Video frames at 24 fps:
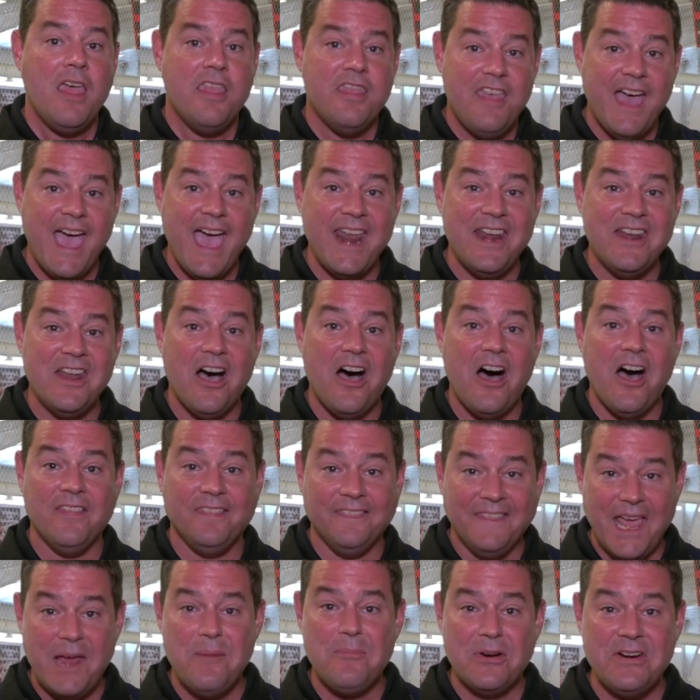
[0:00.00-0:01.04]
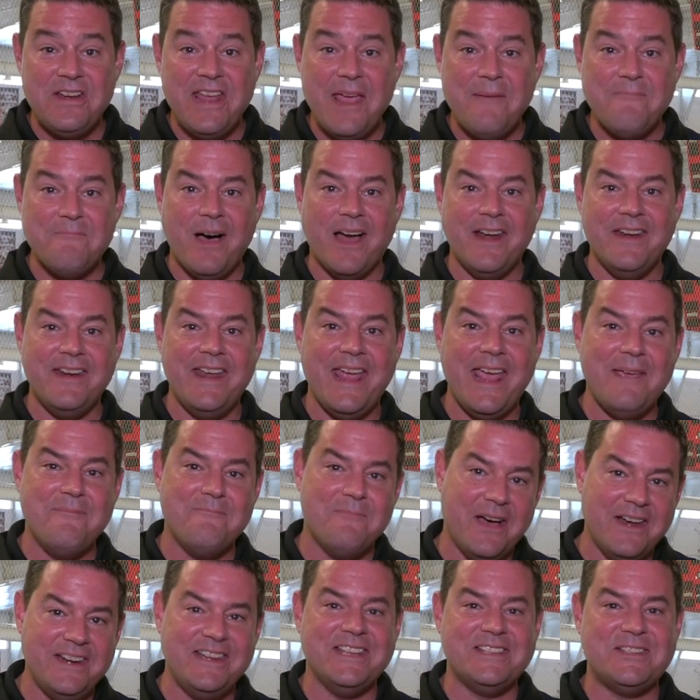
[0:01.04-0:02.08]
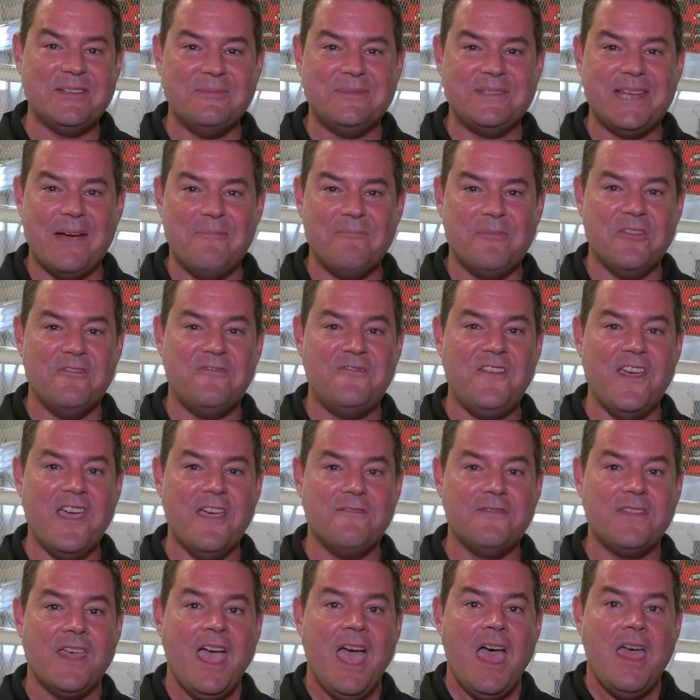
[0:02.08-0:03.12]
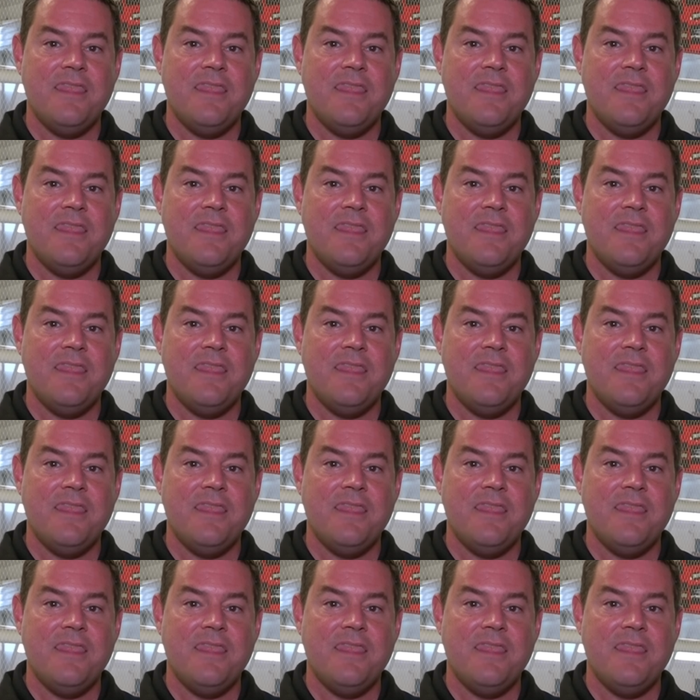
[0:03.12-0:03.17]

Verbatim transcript: Then on Labor Labor Day Monday, Monday, September fifth,